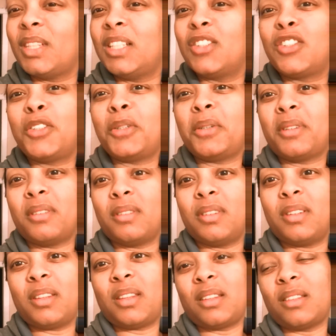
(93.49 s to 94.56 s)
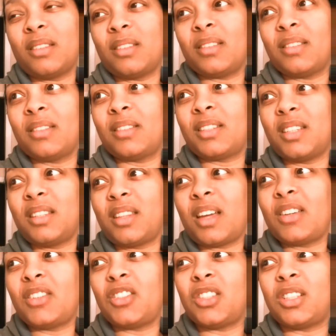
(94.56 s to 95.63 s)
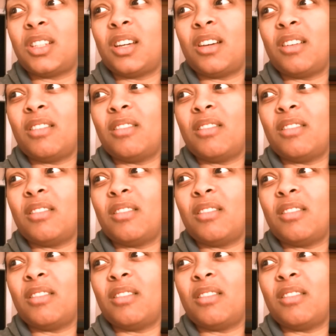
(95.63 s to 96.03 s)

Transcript: She don't know nothing. She thinks she knows.